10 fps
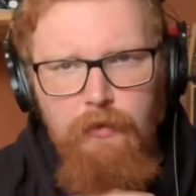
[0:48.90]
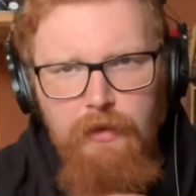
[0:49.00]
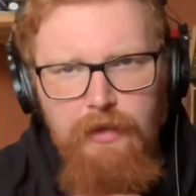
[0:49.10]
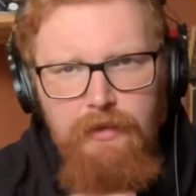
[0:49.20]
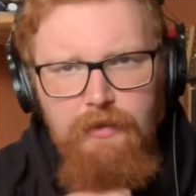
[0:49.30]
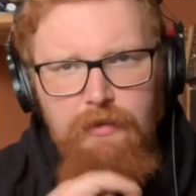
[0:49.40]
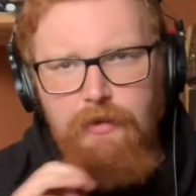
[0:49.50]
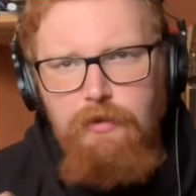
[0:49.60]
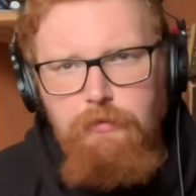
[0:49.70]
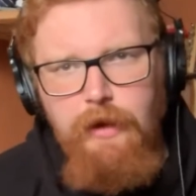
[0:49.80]
This is a
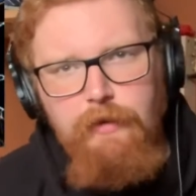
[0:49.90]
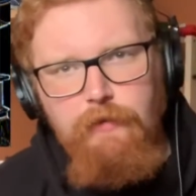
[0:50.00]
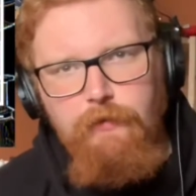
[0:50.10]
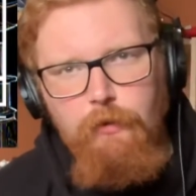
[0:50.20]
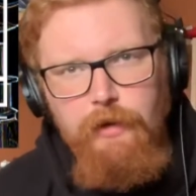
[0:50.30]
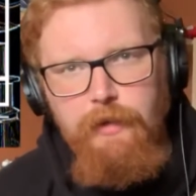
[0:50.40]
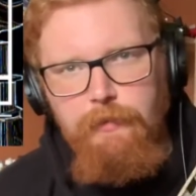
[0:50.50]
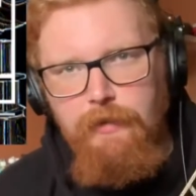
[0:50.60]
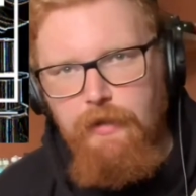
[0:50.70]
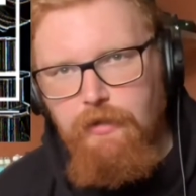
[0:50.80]
2004
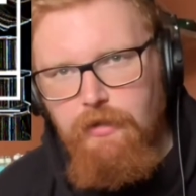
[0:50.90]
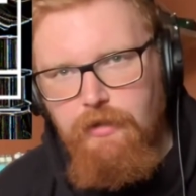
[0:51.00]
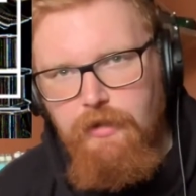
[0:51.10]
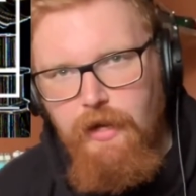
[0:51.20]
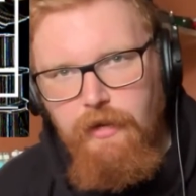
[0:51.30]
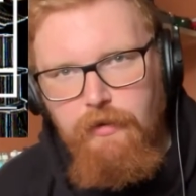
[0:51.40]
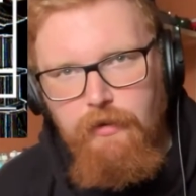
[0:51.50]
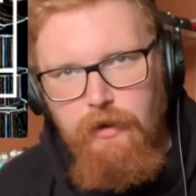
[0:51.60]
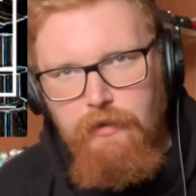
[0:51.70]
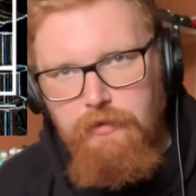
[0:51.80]
Gibson SG
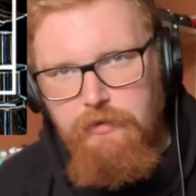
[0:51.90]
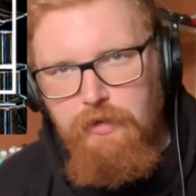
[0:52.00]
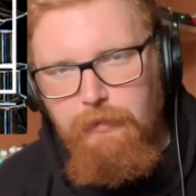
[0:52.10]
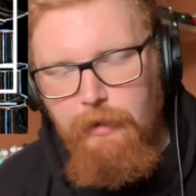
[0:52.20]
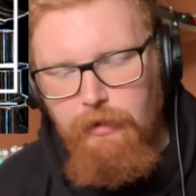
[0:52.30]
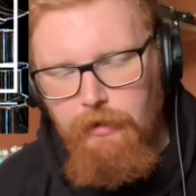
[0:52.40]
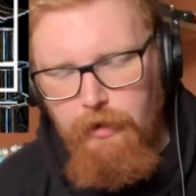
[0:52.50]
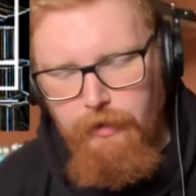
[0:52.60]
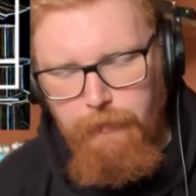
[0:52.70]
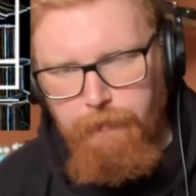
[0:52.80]
Standard. There's a string butler
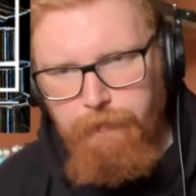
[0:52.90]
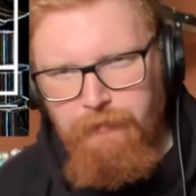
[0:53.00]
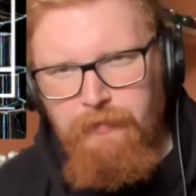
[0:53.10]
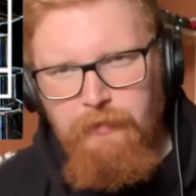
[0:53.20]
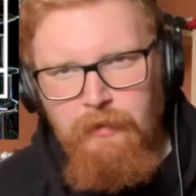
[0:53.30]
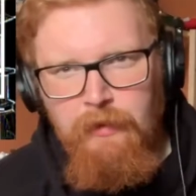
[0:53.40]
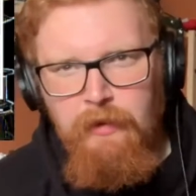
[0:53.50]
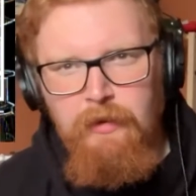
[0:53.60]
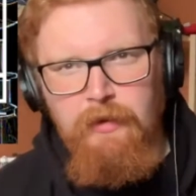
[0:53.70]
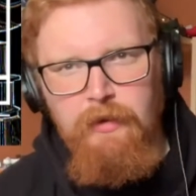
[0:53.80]
on it.
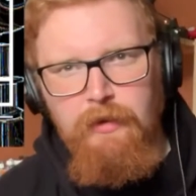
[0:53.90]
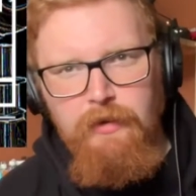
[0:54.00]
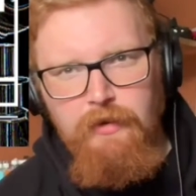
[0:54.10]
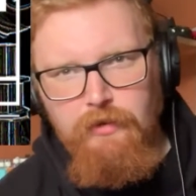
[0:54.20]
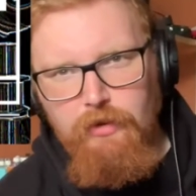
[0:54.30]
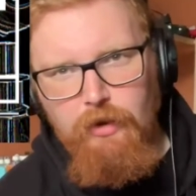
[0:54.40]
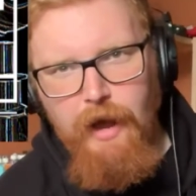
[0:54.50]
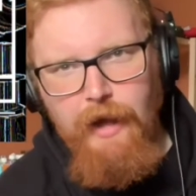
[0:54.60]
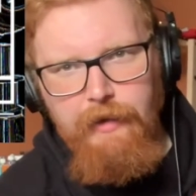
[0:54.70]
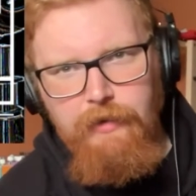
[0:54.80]
There's a
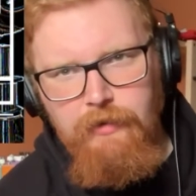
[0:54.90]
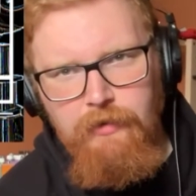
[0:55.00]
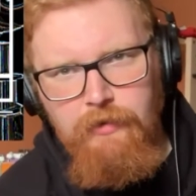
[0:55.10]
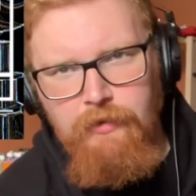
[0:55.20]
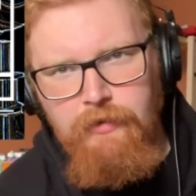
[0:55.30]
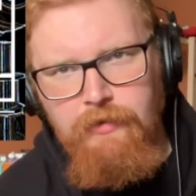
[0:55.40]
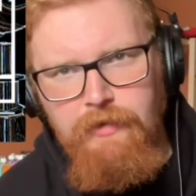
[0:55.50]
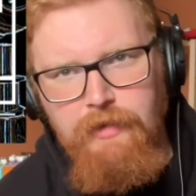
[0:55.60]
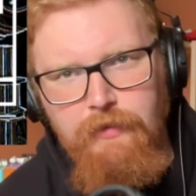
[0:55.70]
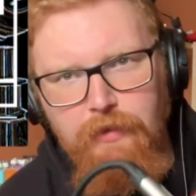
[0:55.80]
crack. Let's
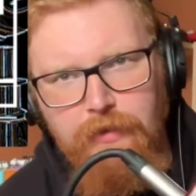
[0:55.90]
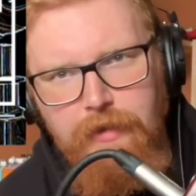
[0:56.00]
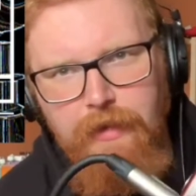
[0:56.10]
see if you can see